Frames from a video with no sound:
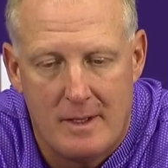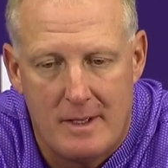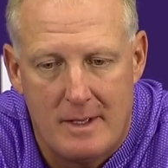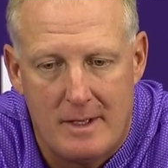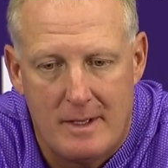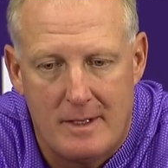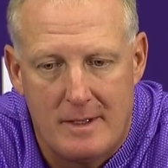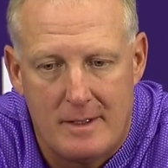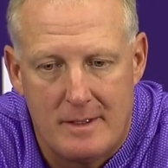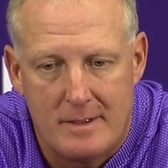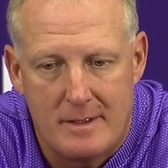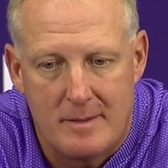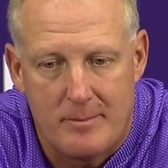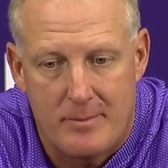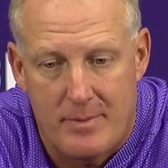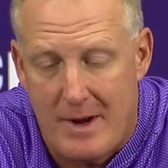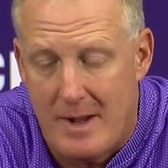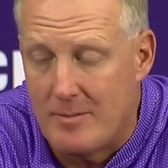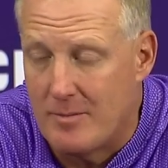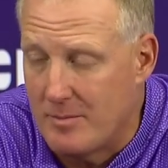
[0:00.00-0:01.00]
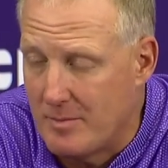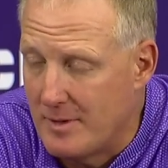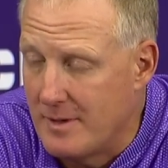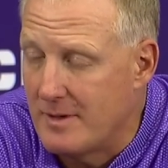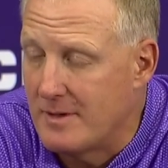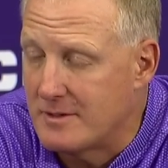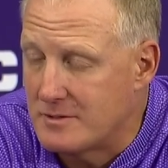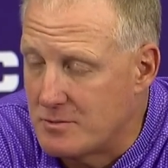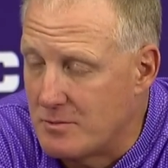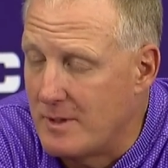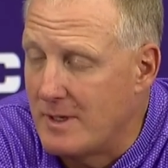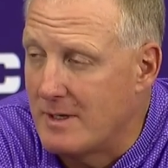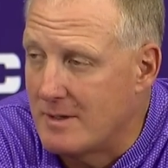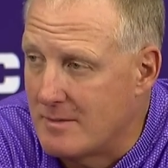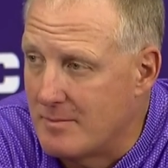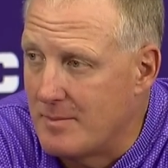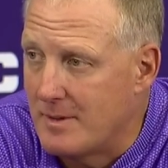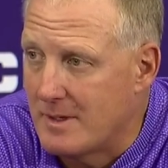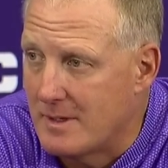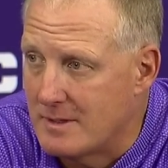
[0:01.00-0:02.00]
uh, and probably this week
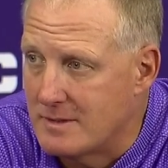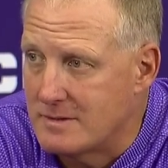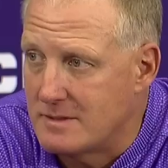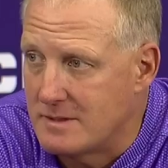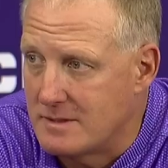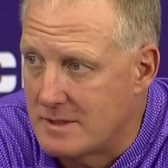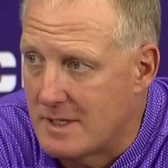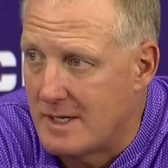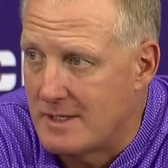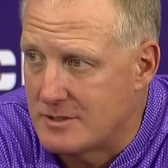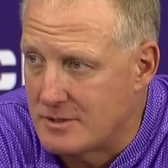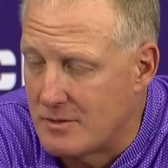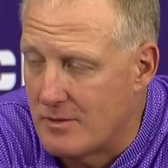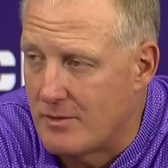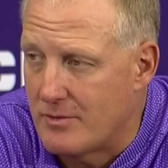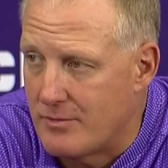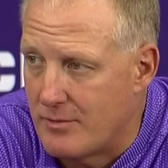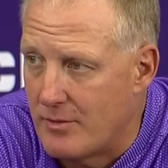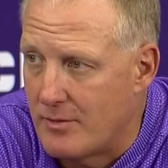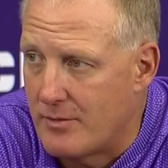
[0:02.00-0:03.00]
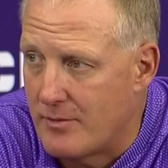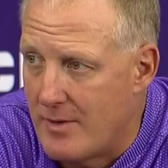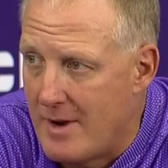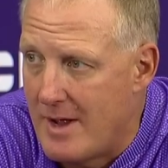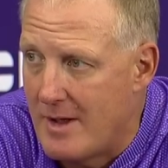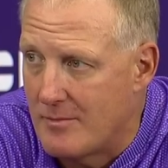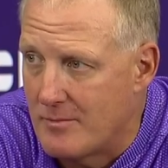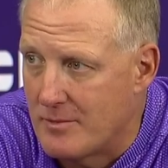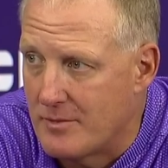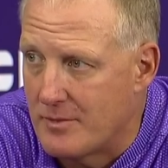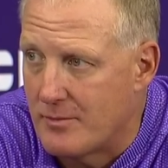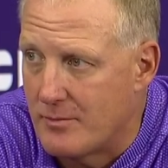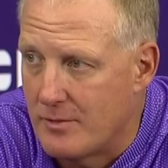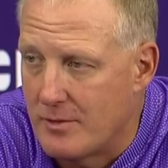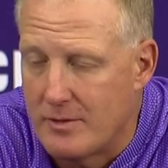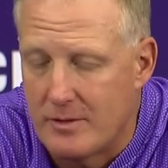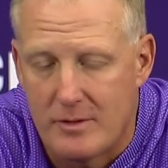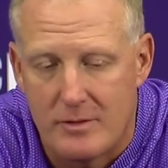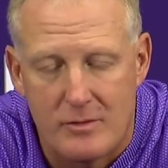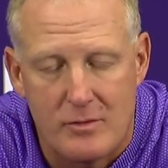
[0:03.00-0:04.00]
because these guys are going to throw it around with a
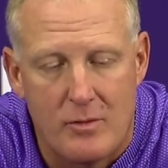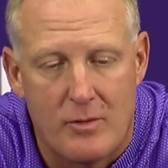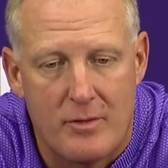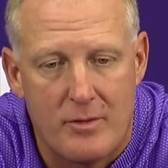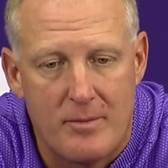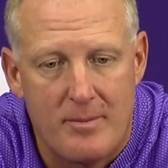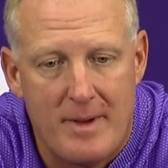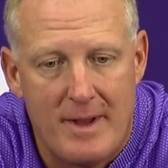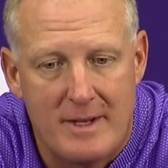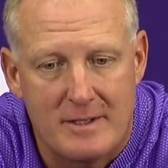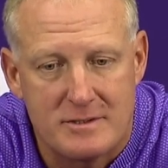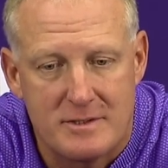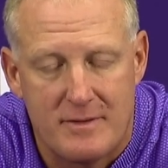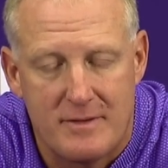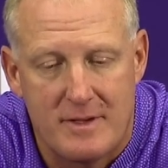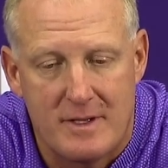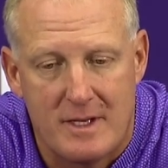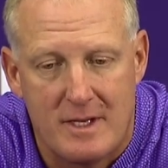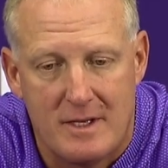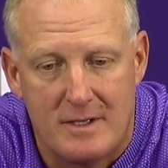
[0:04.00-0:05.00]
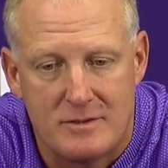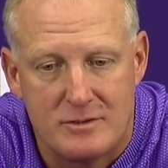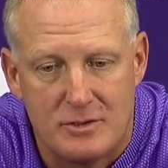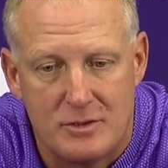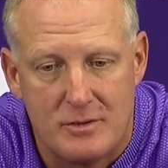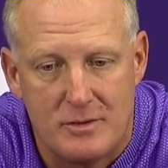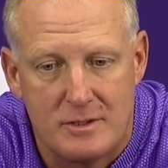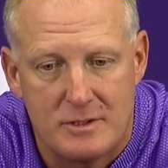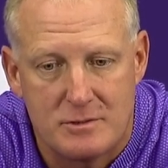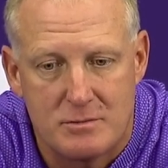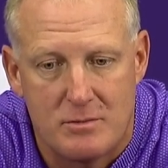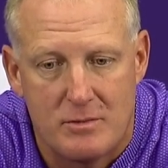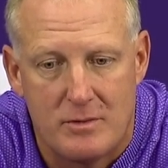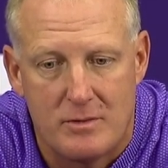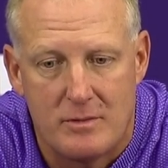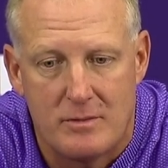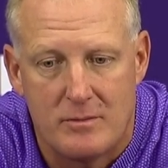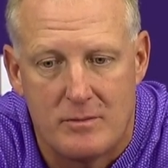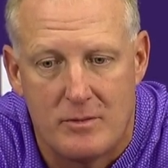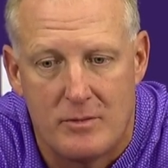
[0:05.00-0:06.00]
really good quarterback. So I think he and Julius
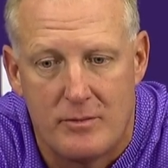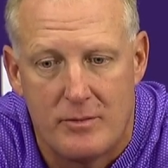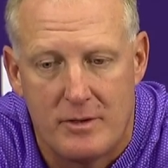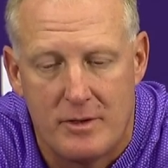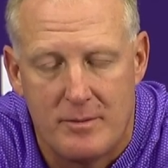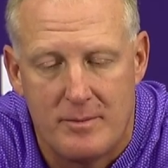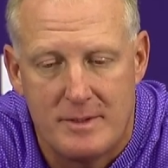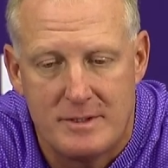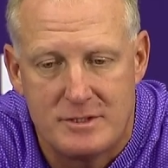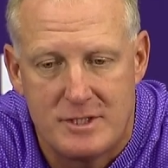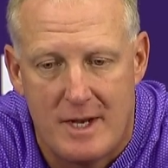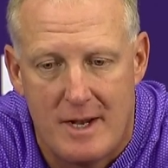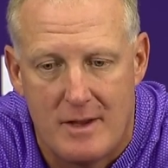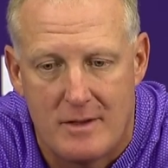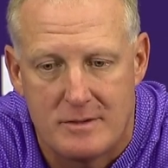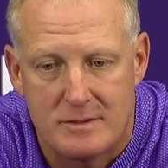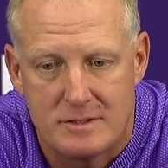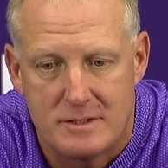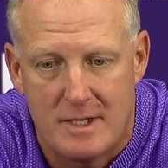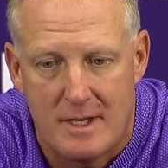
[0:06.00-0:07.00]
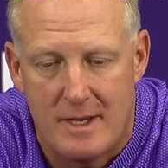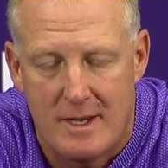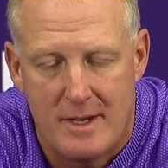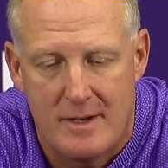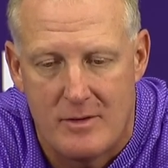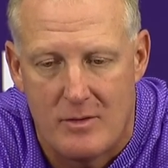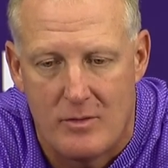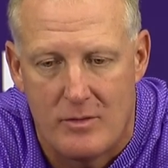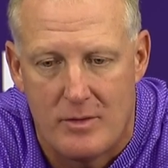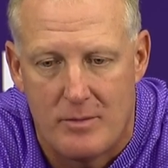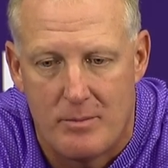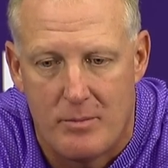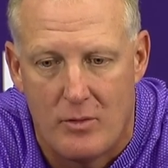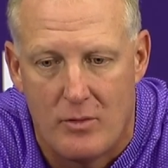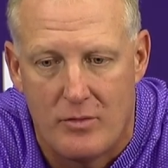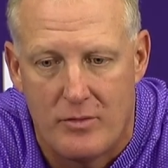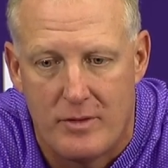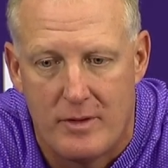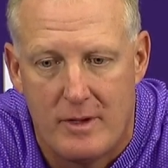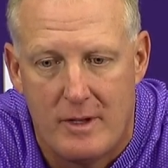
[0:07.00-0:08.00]
will will really be challenged. I, I know they're
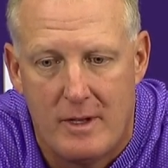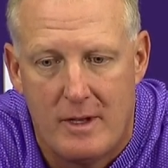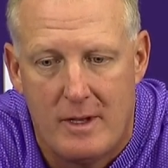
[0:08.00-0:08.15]
both